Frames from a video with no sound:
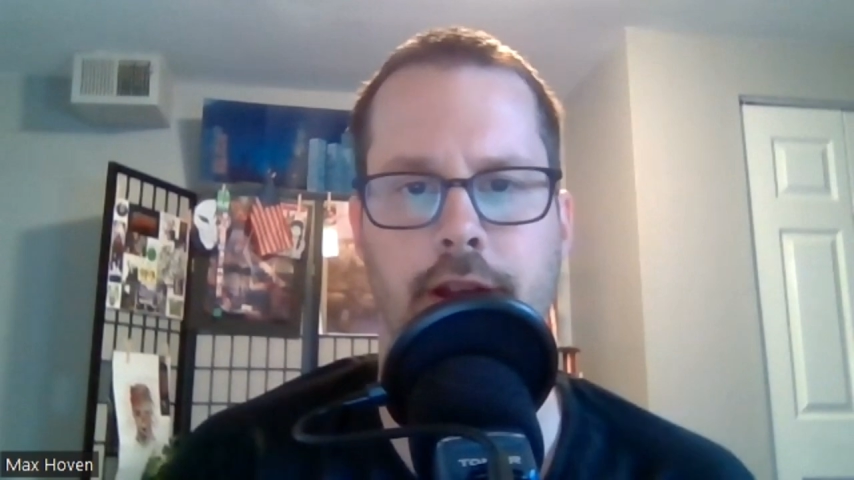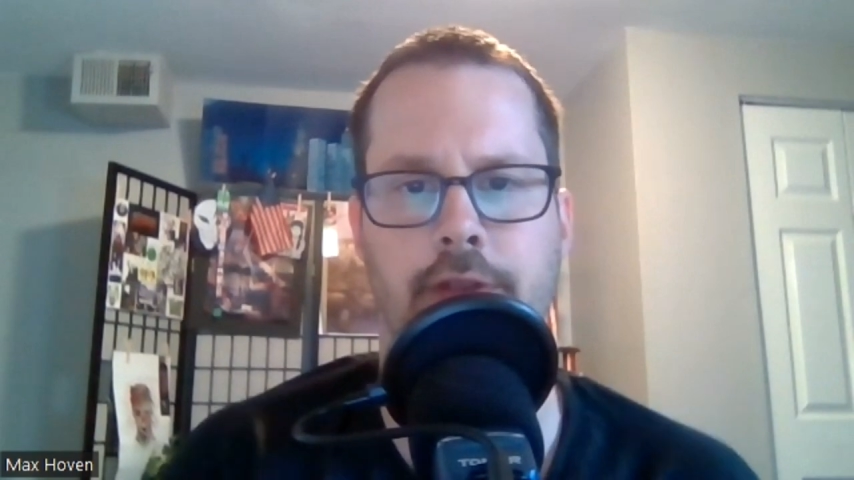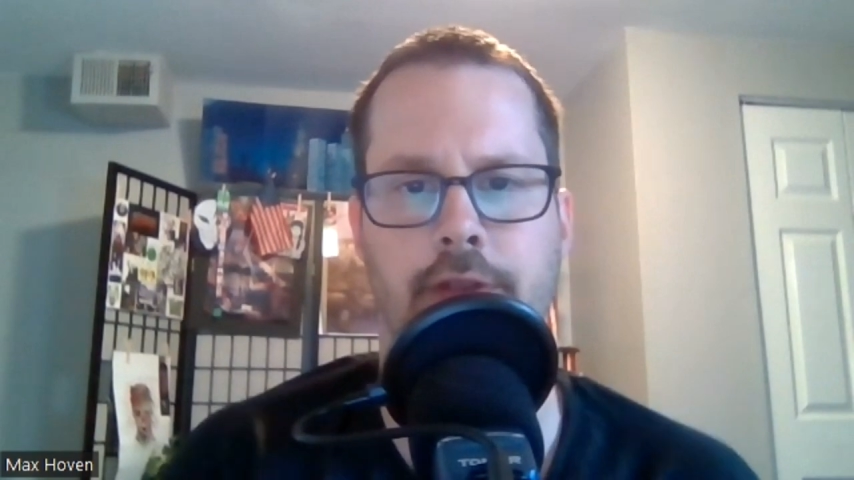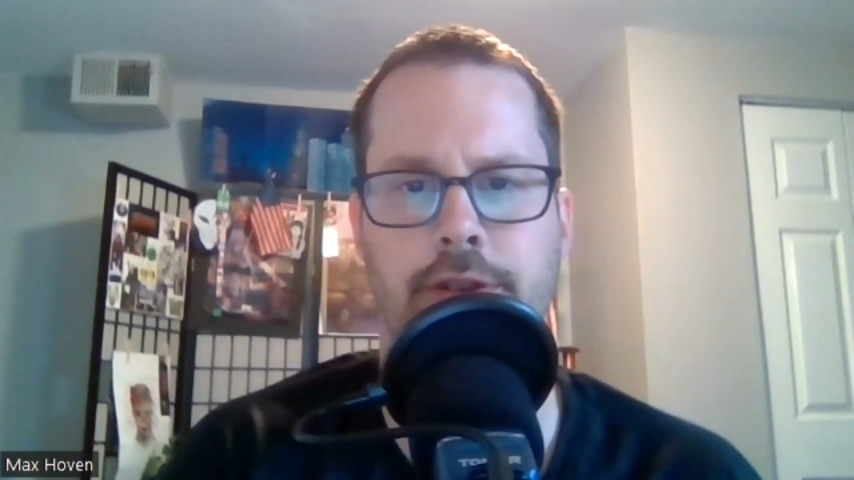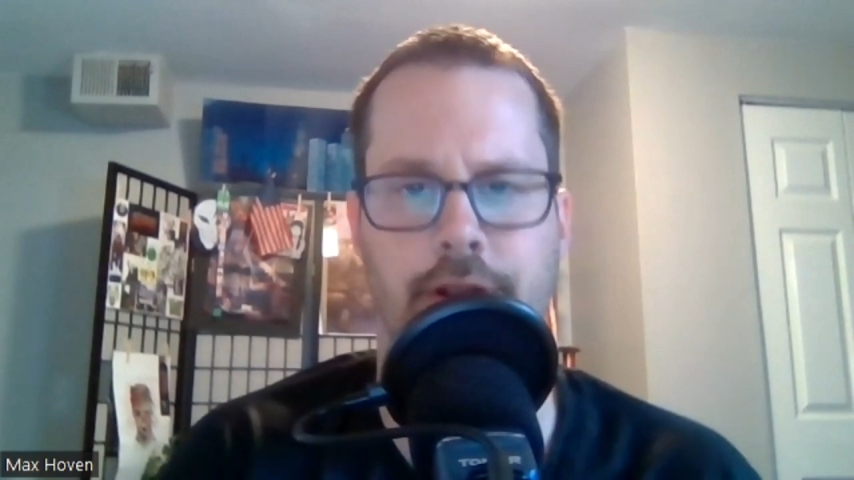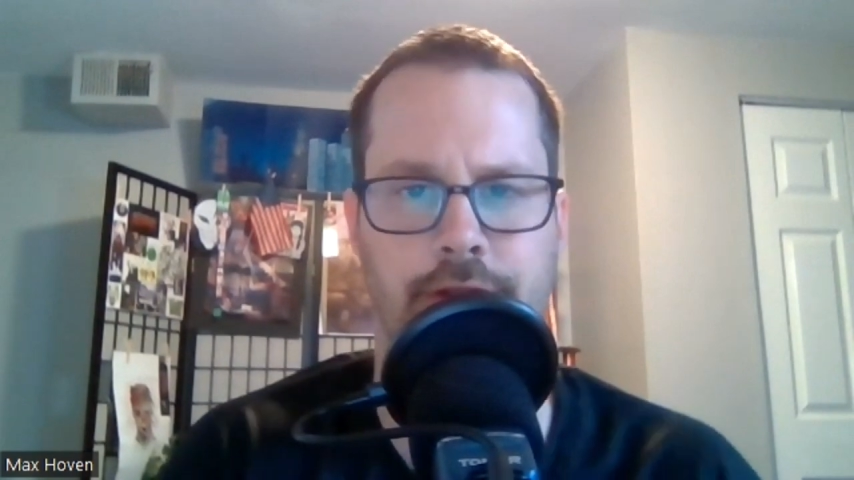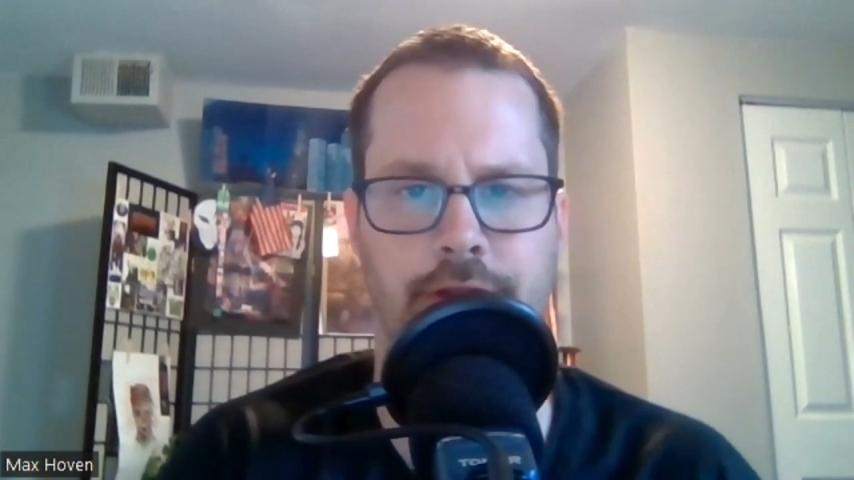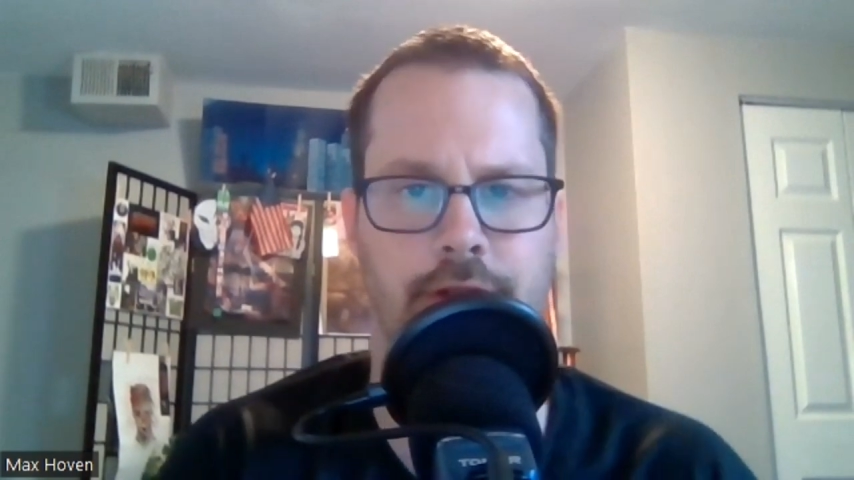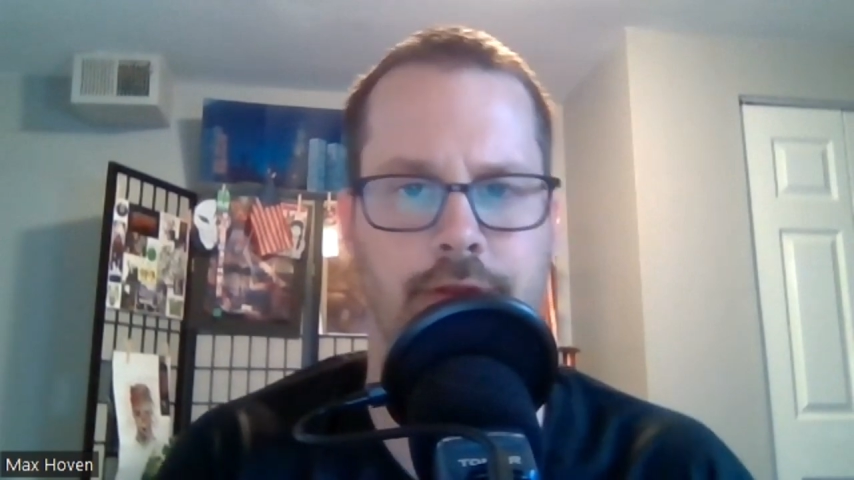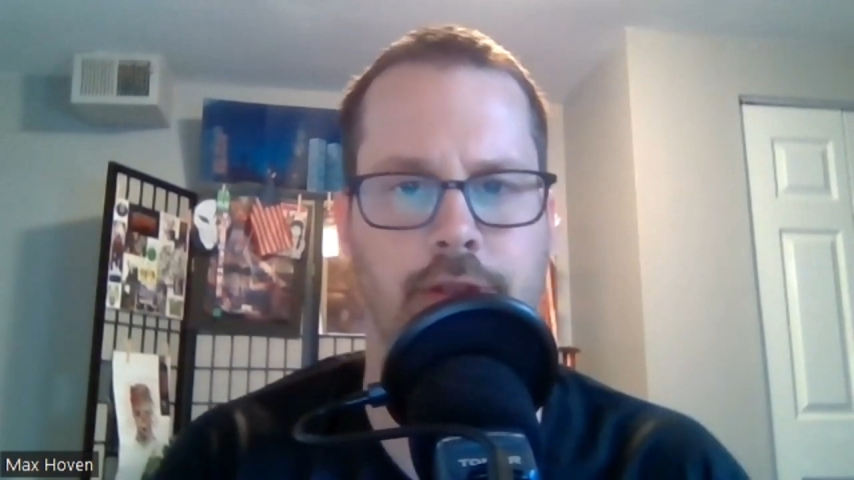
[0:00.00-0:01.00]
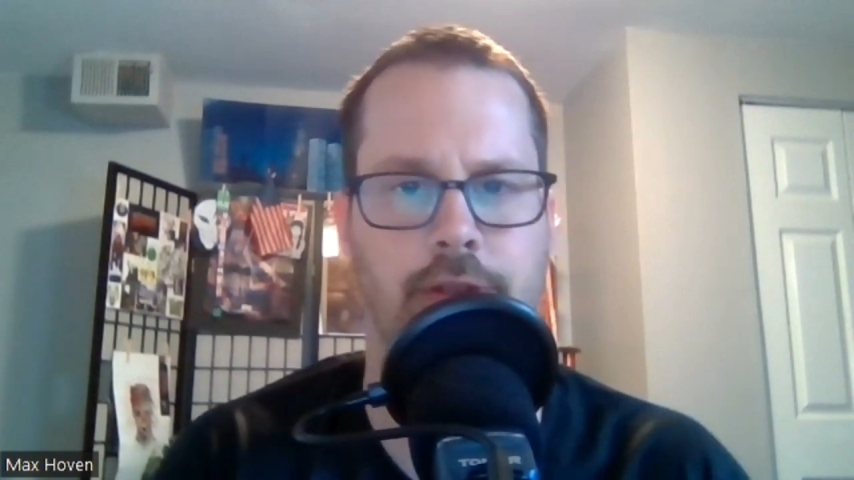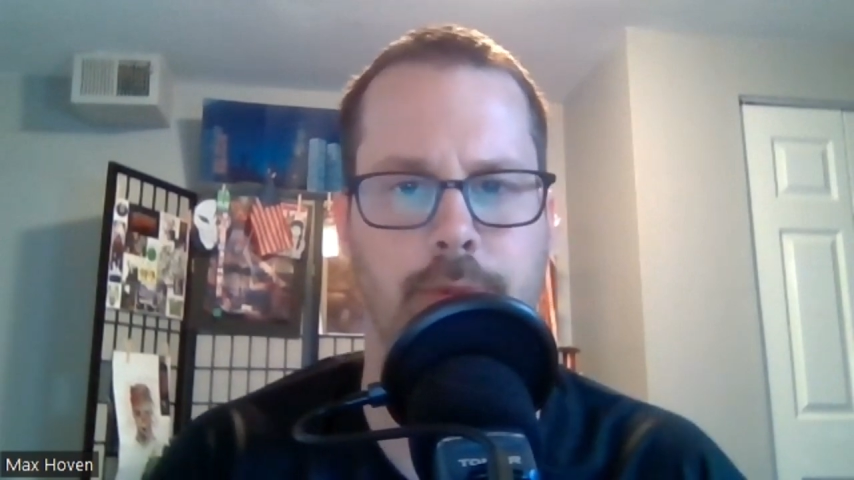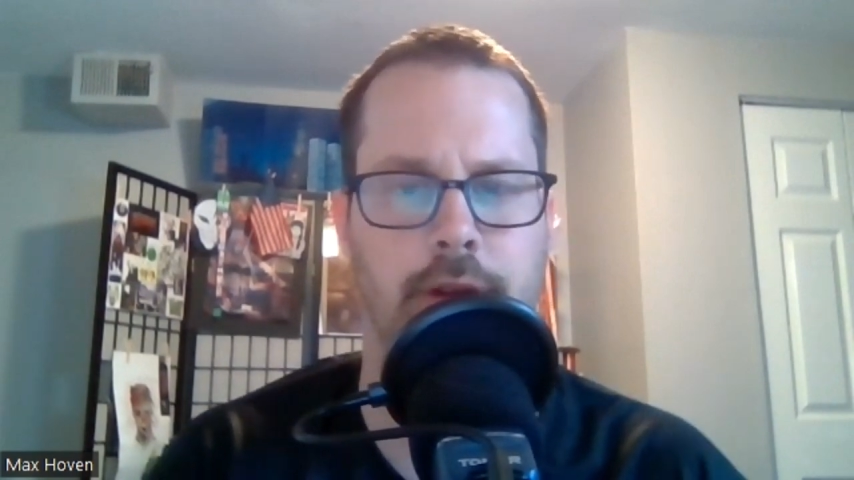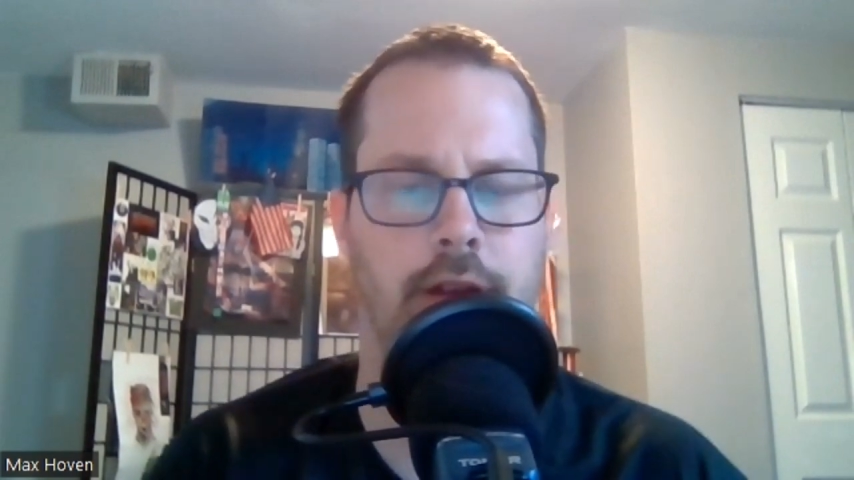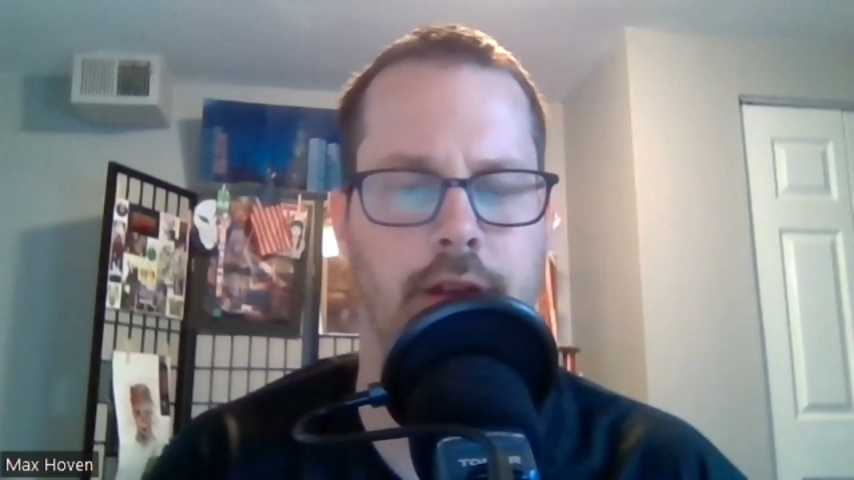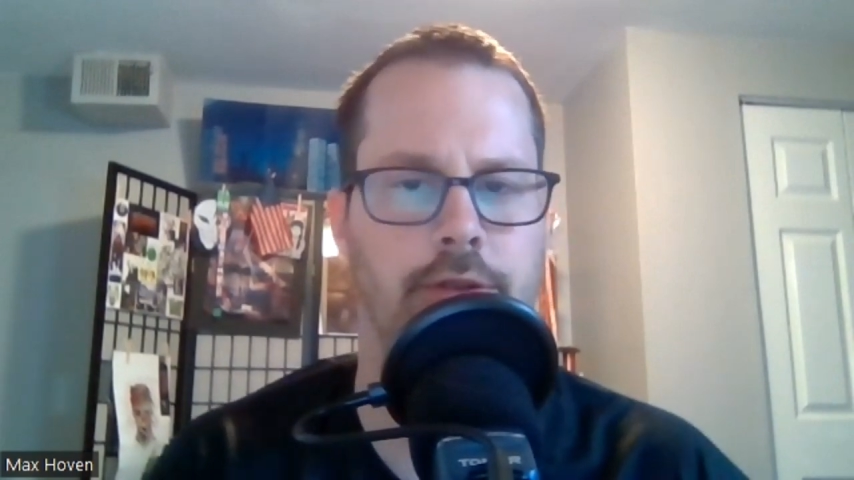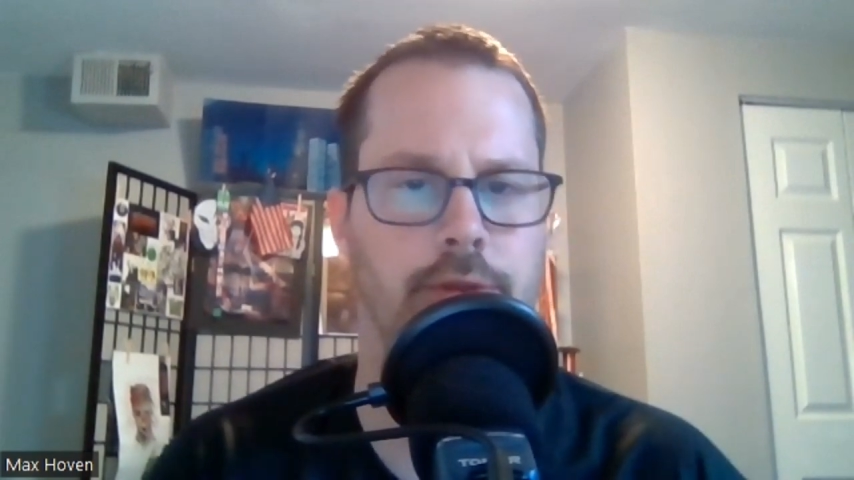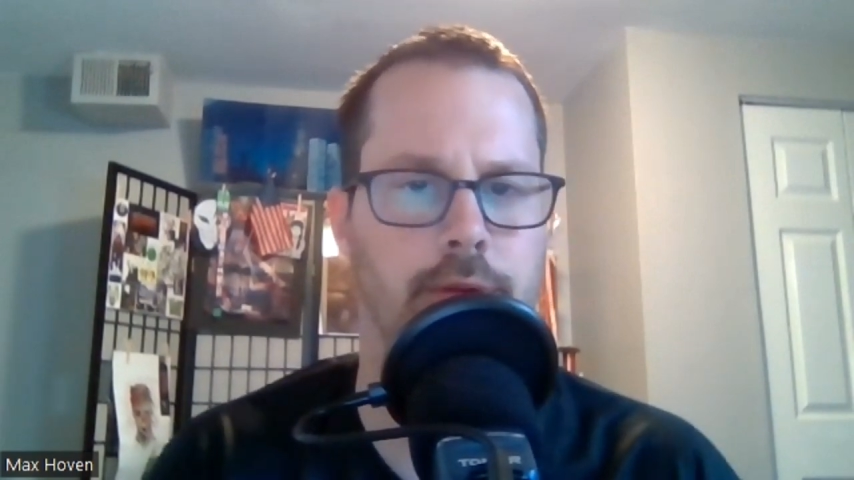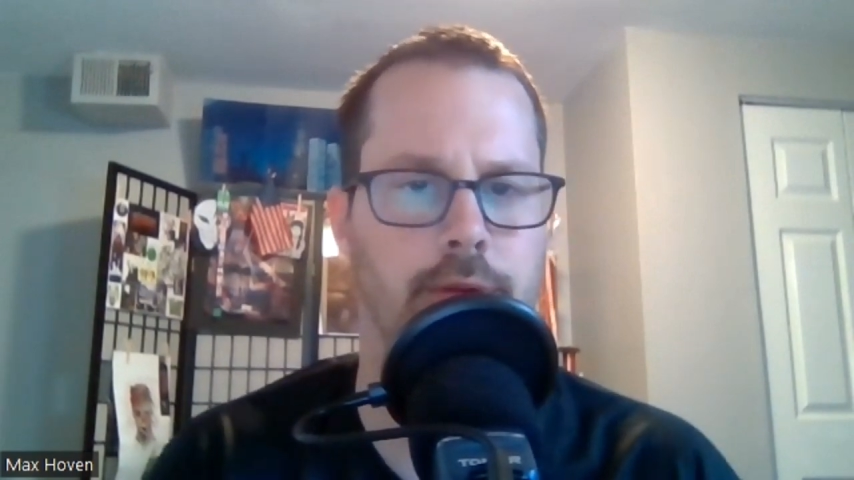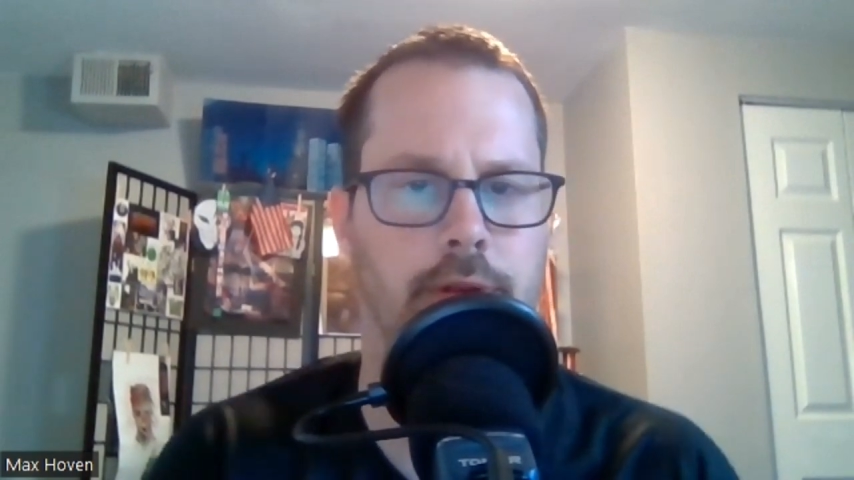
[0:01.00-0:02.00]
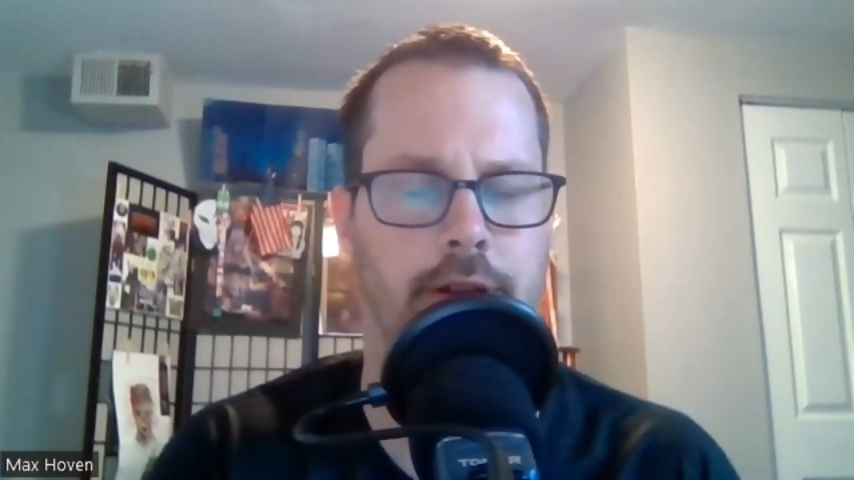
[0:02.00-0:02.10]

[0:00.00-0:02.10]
advertising, Facebook ads or Google